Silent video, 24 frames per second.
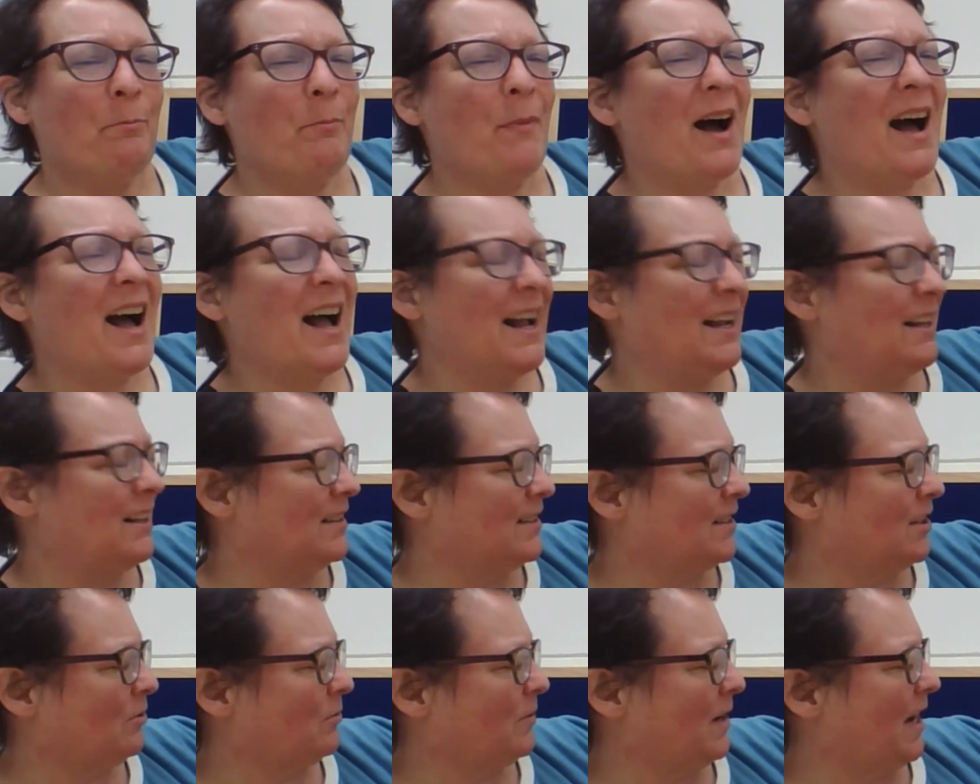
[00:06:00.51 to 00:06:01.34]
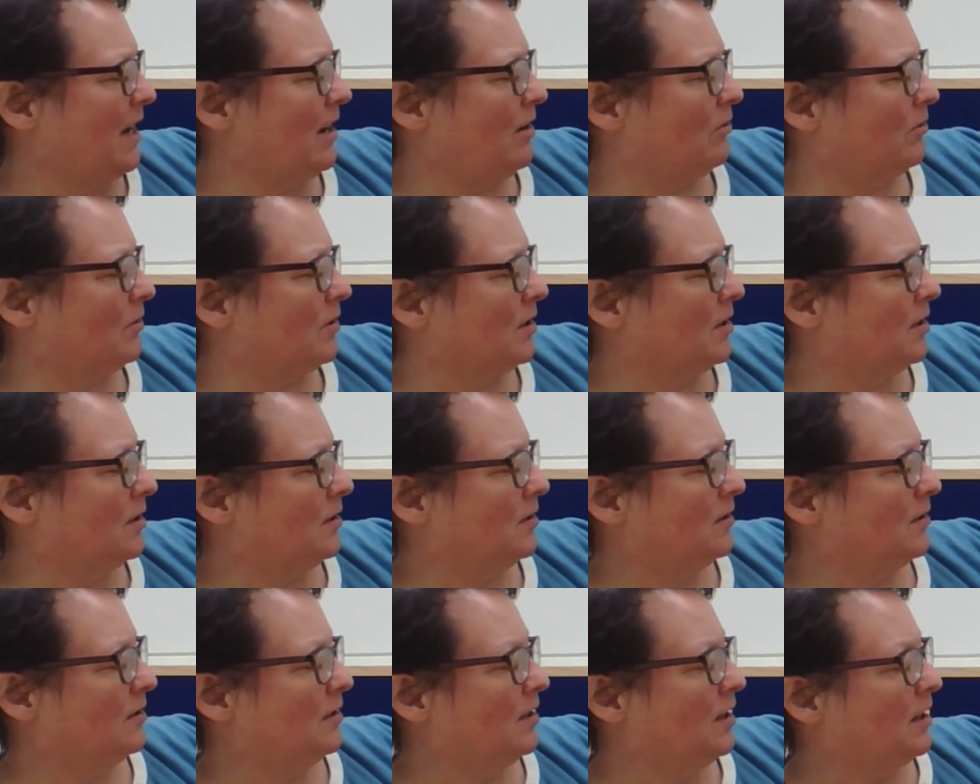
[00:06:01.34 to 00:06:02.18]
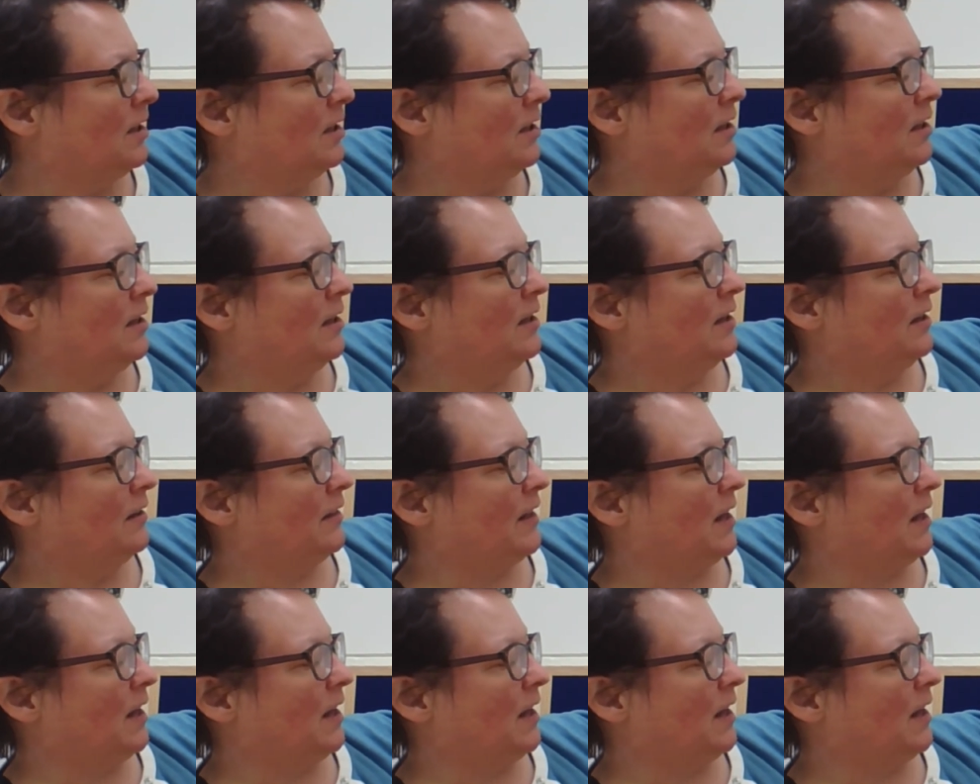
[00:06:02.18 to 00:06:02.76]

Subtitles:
miles around. They